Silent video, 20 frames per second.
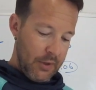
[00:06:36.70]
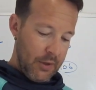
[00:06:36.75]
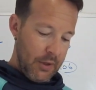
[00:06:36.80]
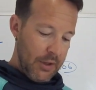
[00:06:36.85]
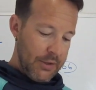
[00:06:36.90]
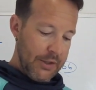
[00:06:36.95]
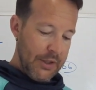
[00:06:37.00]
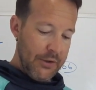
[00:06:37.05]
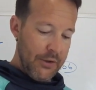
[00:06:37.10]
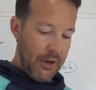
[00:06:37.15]

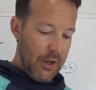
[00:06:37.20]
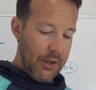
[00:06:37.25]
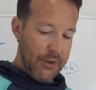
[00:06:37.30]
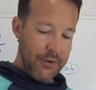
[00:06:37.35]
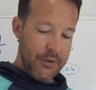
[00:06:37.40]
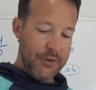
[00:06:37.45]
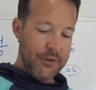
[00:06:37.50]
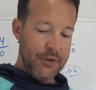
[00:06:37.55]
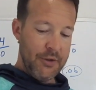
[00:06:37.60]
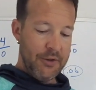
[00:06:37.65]
It's either
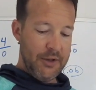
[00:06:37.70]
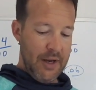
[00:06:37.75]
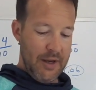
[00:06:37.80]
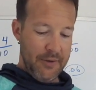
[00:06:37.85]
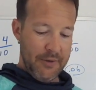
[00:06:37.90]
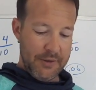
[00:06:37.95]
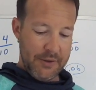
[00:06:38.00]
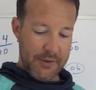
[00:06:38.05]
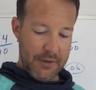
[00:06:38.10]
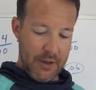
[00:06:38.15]
hundredths or
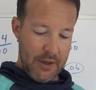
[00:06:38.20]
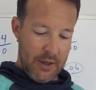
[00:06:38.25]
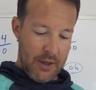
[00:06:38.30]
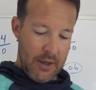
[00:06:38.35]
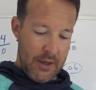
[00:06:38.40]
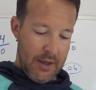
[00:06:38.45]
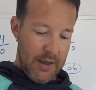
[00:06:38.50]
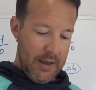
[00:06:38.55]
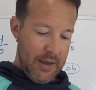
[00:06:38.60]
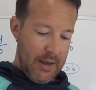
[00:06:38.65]
tenths.
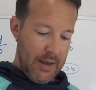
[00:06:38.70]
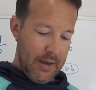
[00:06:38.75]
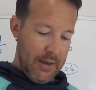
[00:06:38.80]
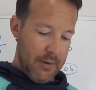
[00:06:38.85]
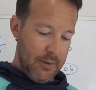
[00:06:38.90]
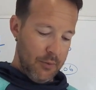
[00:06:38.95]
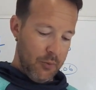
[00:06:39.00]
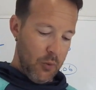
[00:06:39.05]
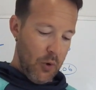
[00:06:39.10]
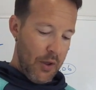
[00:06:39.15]

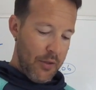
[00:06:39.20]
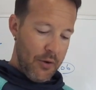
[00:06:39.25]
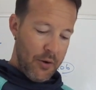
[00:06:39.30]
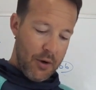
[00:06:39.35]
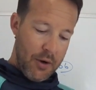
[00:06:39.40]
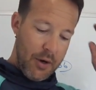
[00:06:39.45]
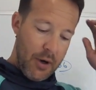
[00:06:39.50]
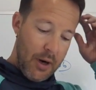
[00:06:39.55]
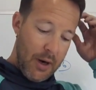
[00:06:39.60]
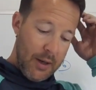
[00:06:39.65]
And whether
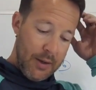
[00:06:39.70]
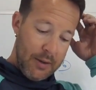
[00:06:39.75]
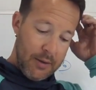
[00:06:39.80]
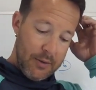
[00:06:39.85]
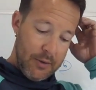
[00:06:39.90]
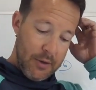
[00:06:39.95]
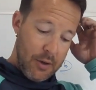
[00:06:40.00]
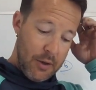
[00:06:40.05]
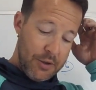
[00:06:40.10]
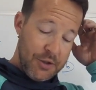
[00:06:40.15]
or not
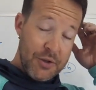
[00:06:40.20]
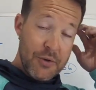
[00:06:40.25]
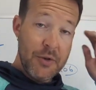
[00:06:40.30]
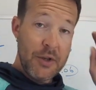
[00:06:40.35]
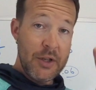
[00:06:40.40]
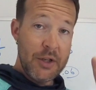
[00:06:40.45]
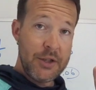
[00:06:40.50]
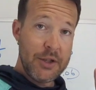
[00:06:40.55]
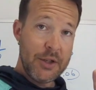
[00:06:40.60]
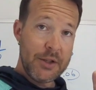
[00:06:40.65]
there are 2
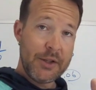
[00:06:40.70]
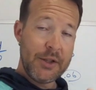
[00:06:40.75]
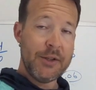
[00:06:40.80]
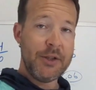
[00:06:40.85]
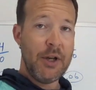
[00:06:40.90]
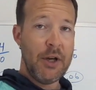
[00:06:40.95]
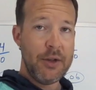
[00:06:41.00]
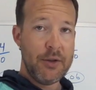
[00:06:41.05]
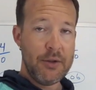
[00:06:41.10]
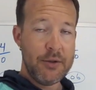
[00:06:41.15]
digits, it's
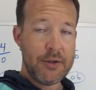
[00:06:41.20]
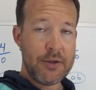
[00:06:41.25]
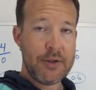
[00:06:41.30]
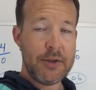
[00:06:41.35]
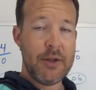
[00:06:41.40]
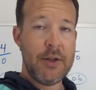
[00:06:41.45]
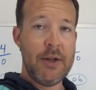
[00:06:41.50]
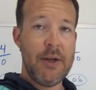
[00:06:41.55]
hundredths.